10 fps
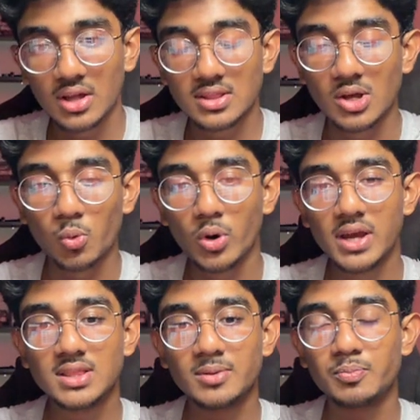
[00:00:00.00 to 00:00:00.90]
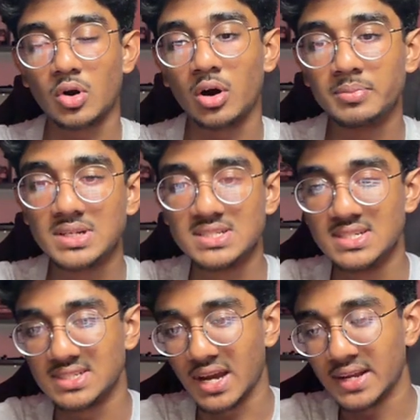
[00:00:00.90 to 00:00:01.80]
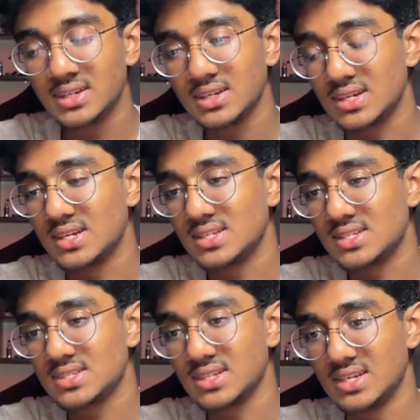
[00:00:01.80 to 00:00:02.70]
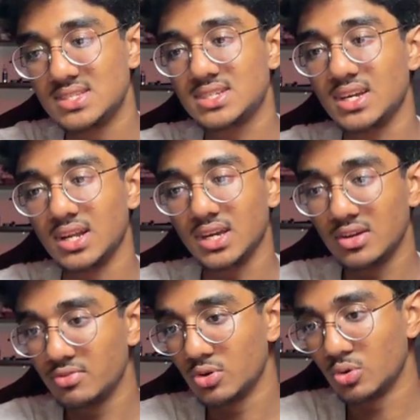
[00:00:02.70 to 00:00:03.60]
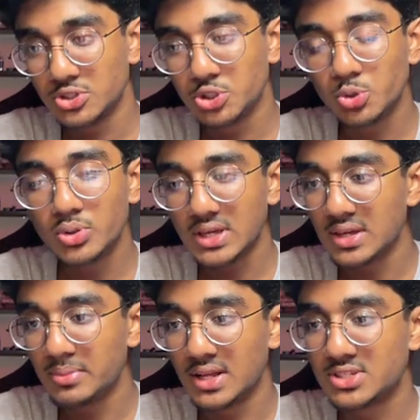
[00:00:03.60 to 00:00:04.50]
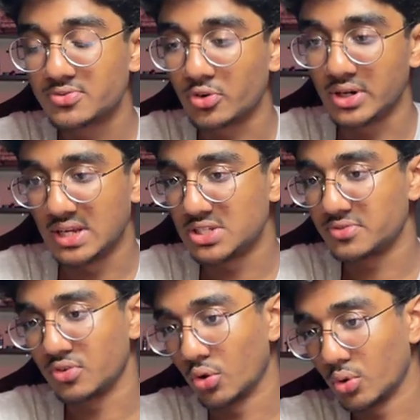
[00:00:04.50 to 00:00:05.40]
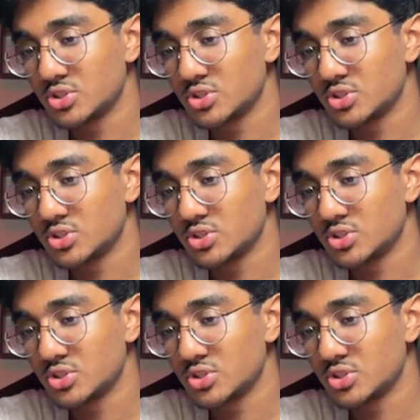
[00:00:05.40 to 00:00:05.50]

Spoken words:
the way the prompt is designed is it's gonna give you 2 emails for each flow.